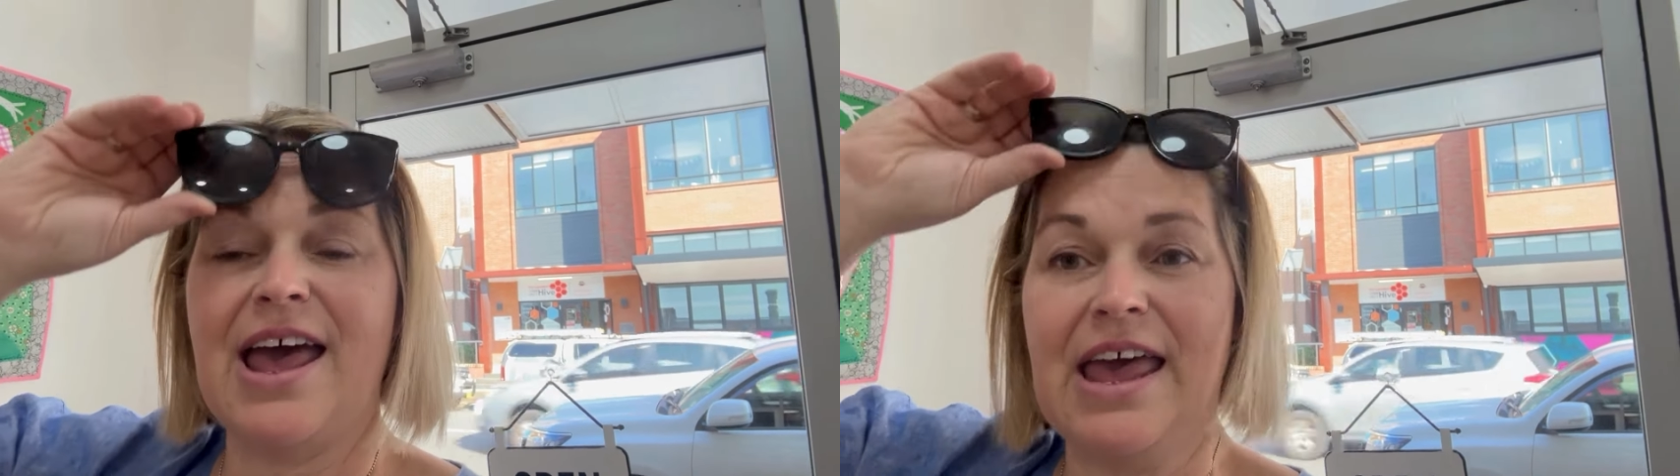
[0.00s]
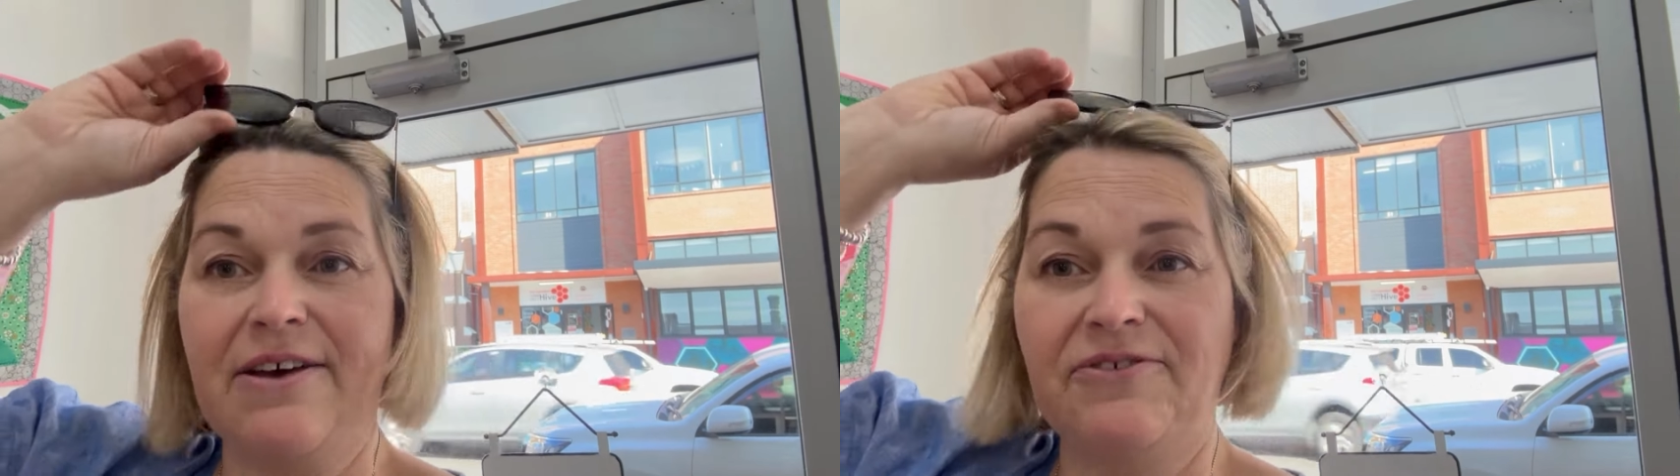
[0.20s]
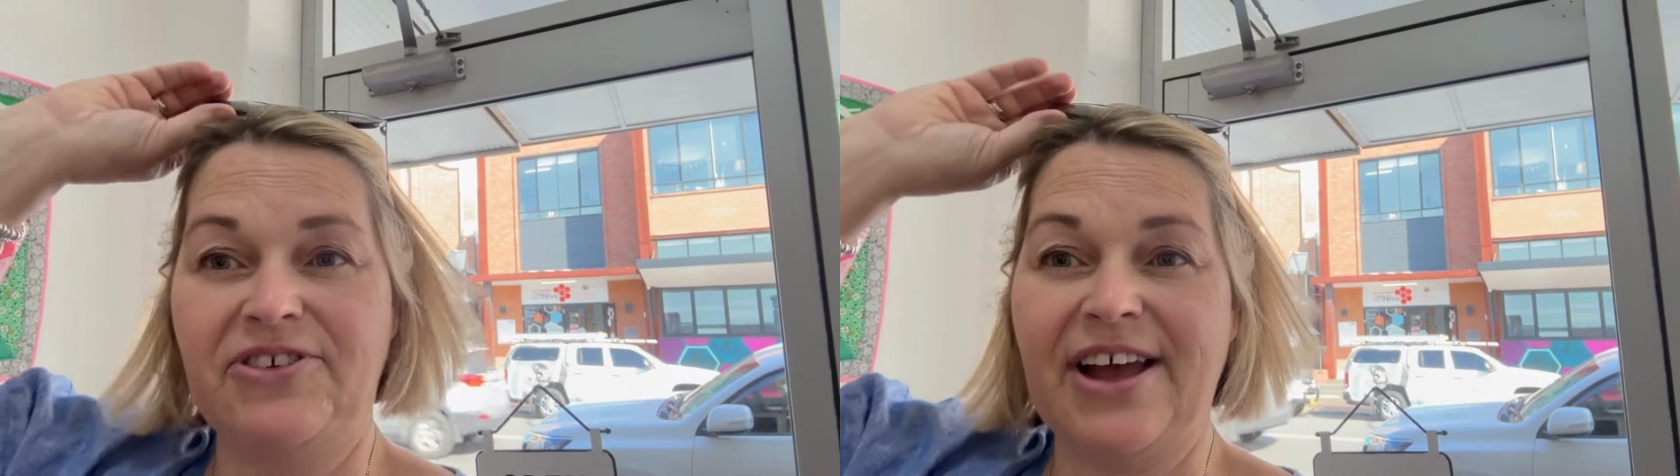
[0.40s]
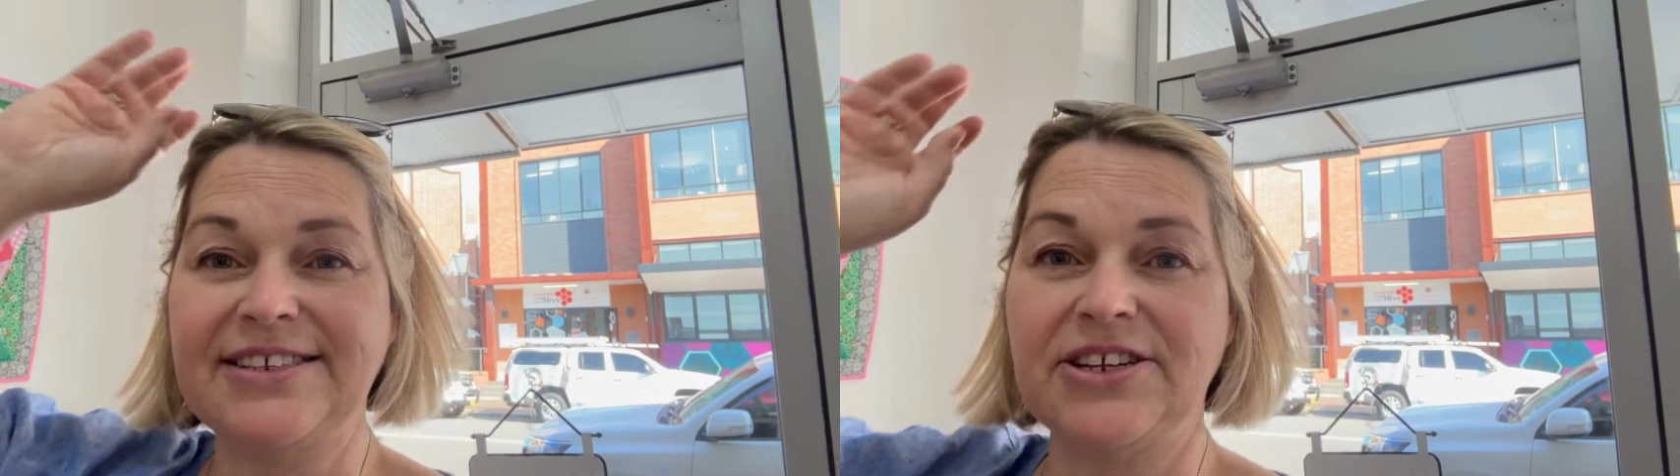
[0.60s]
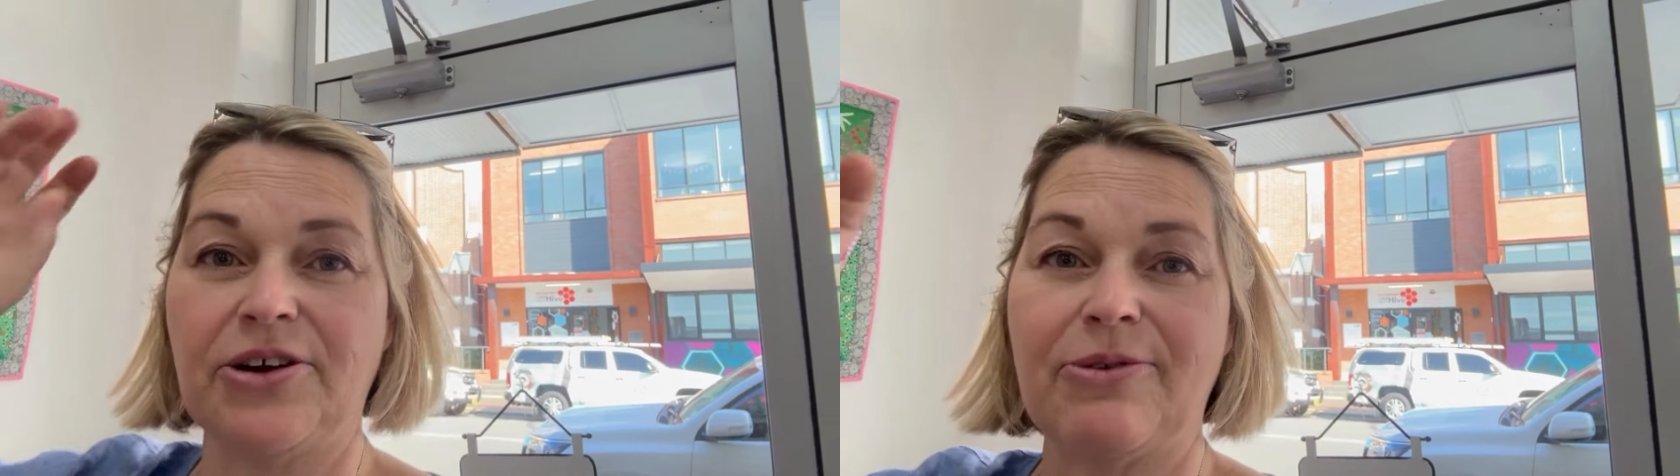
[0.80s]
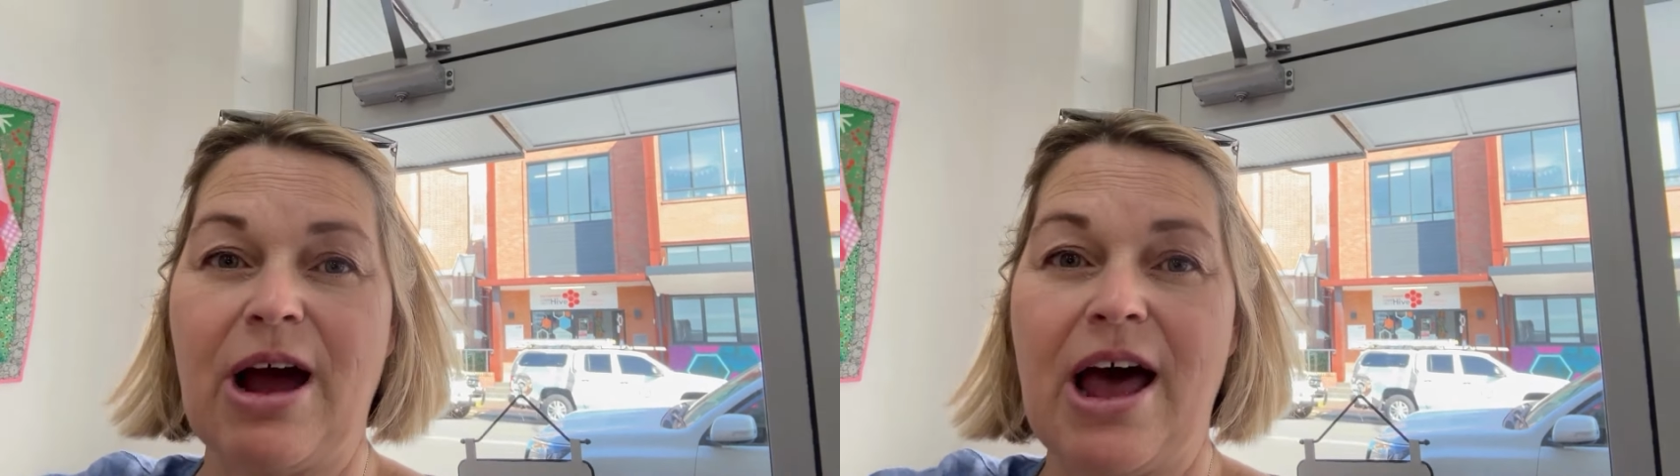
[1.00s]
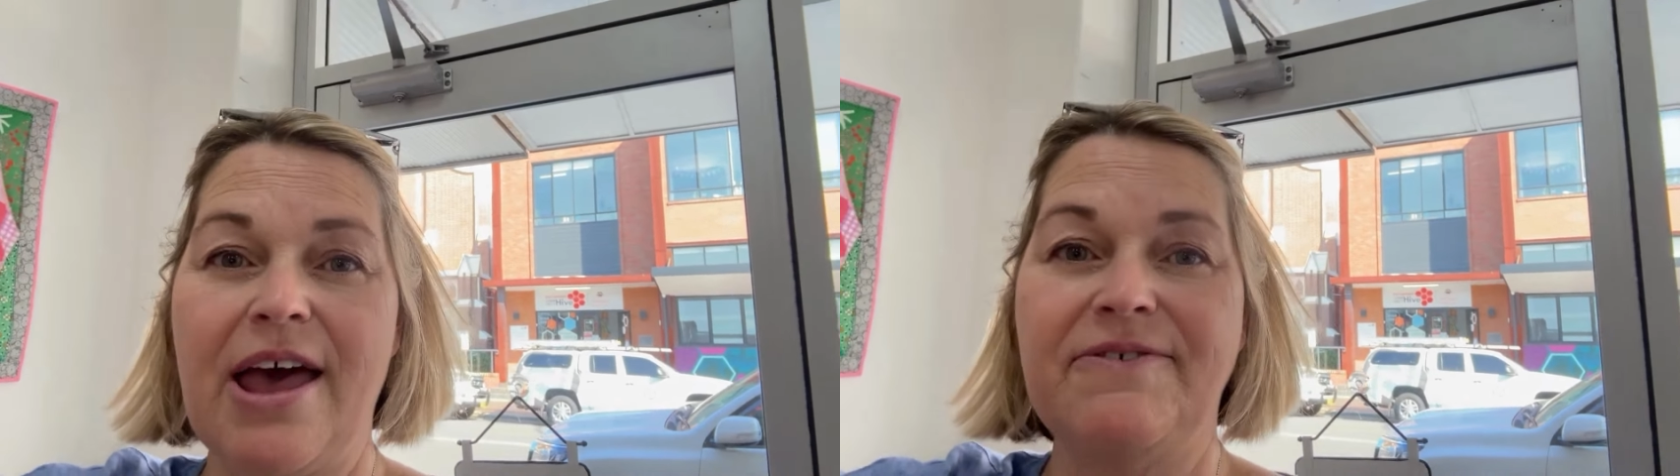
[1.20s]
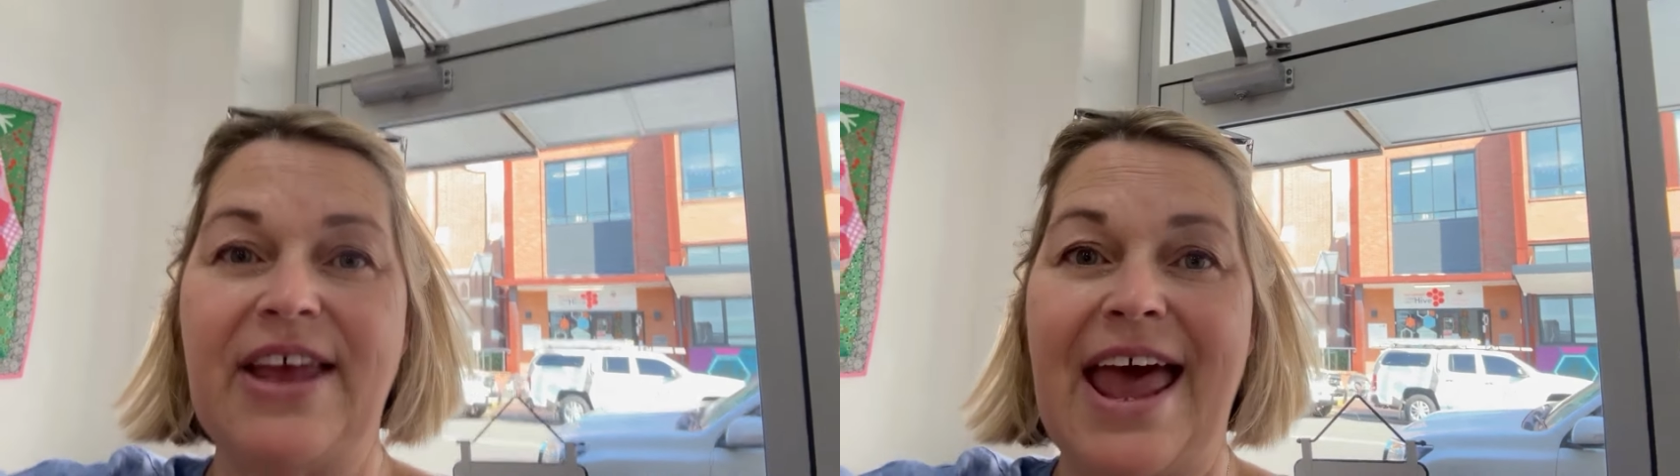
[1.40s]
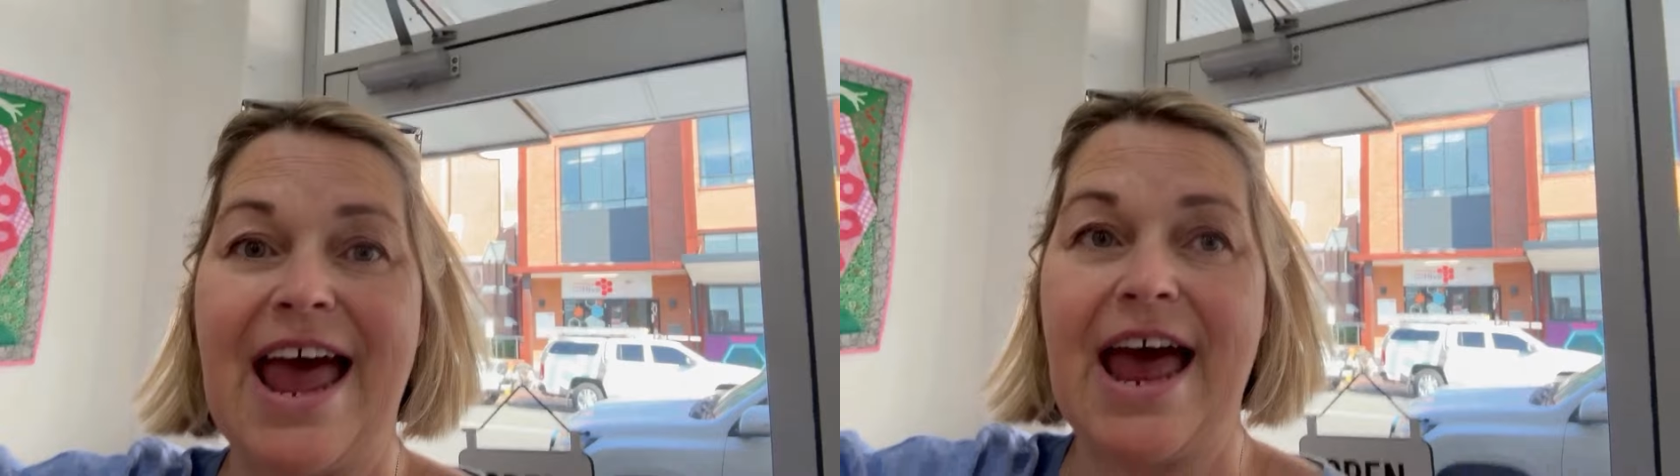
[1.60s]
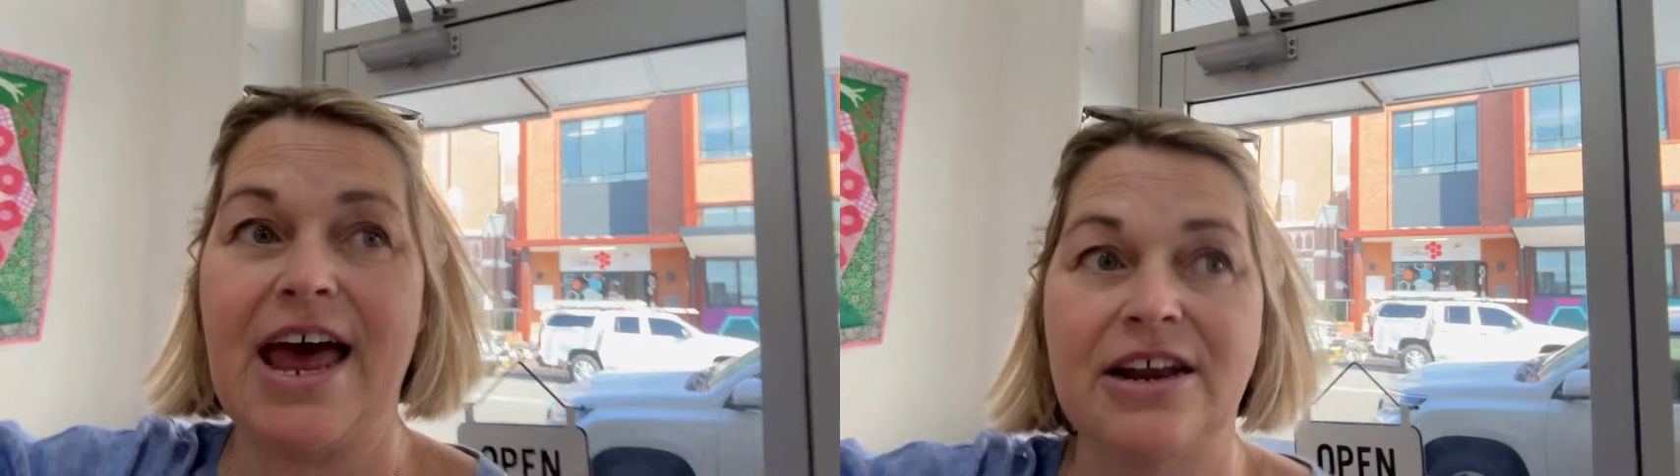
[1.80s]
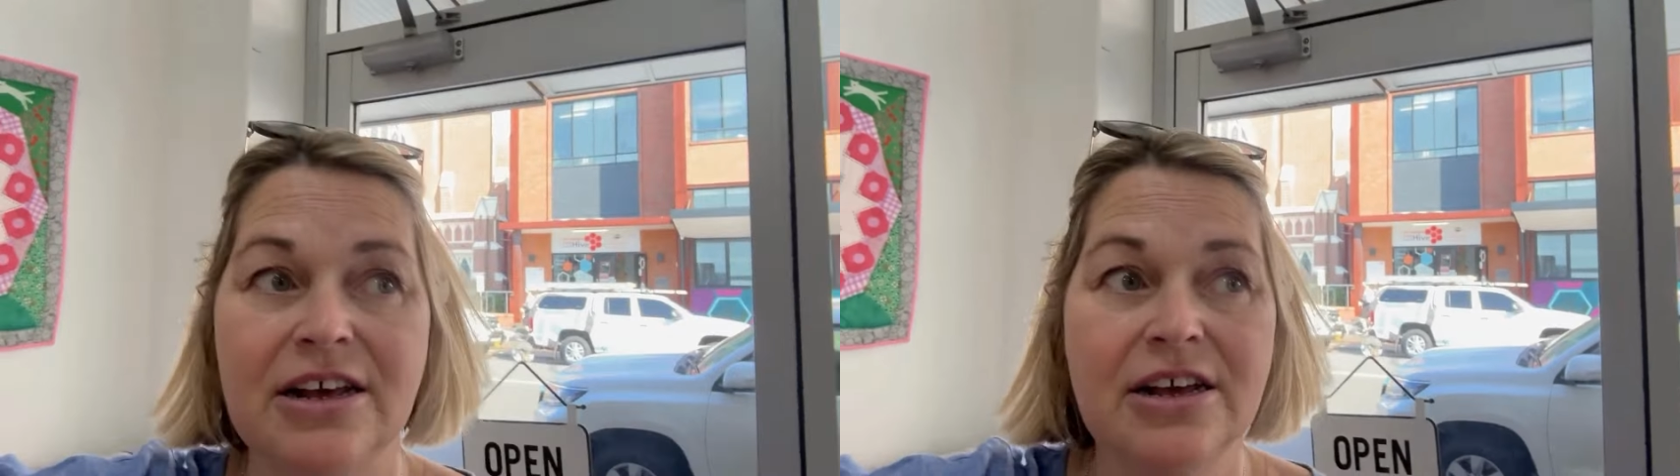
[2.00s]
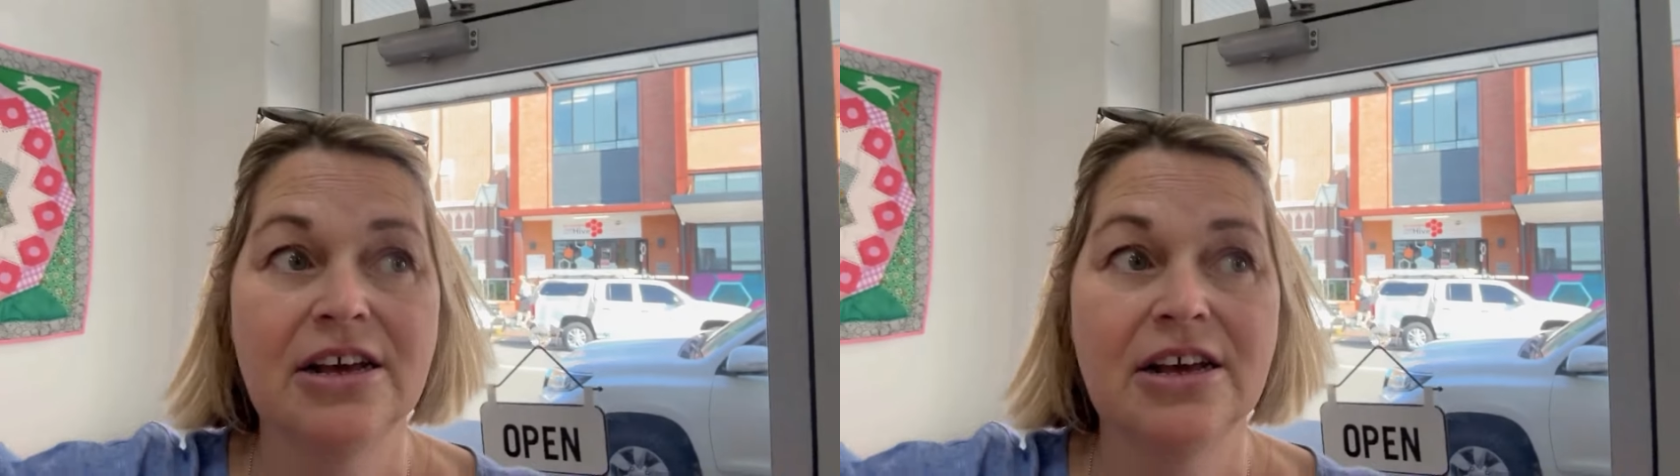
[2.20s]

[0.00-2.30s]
I have just arrived at